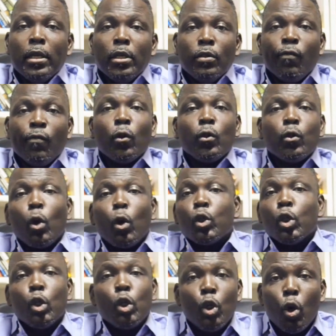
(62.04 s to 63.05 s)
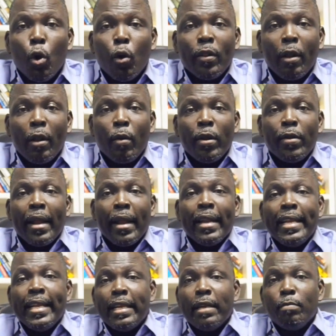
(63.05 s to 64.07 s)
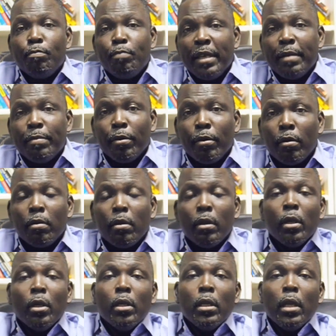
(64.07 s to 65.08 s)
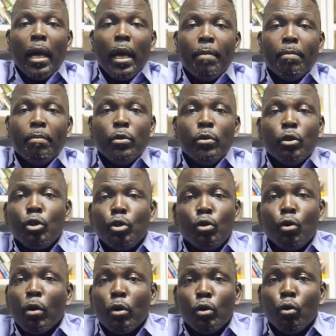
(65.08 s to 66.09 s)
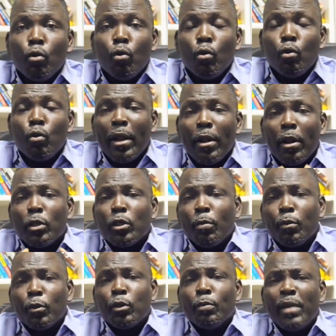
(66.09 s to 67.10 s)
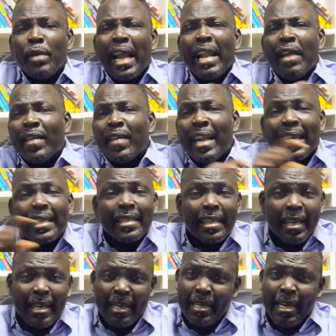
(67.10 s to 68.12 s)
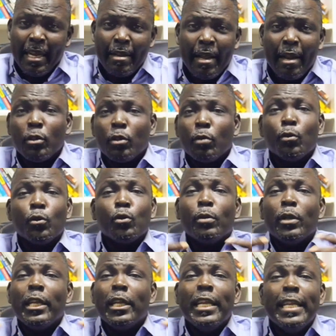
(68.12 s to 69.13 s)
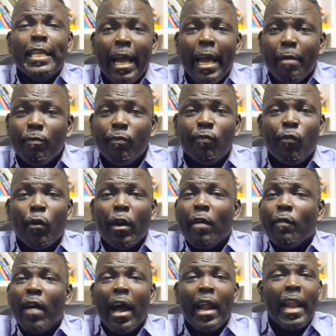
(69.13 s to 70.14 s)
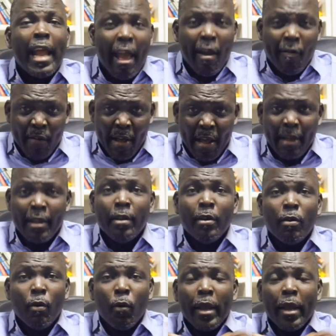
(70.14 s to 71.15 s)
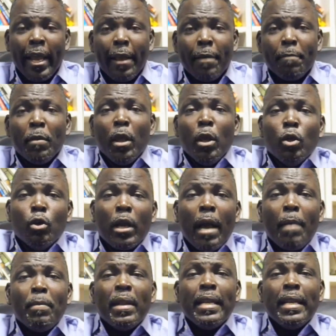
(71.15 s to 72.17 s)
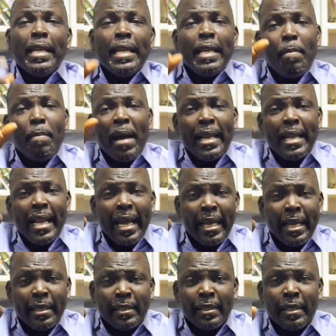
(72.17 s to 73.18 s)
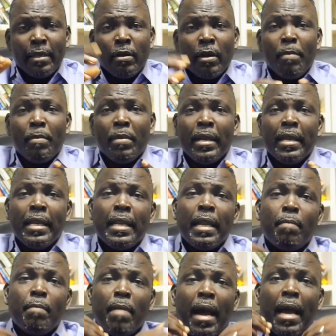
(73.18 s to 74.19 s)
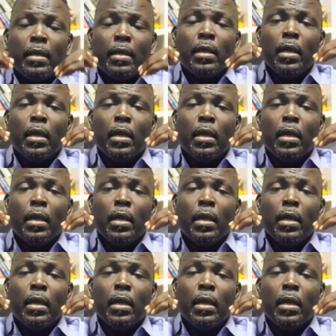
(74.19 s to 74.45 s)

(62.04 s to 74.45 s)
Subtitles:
you've got to also know that when you are leading people, you are not supposed to be an everlasting leader. You are not supposed to lead them forever and ever. Okay, you can be leader by legacy. You can be leader by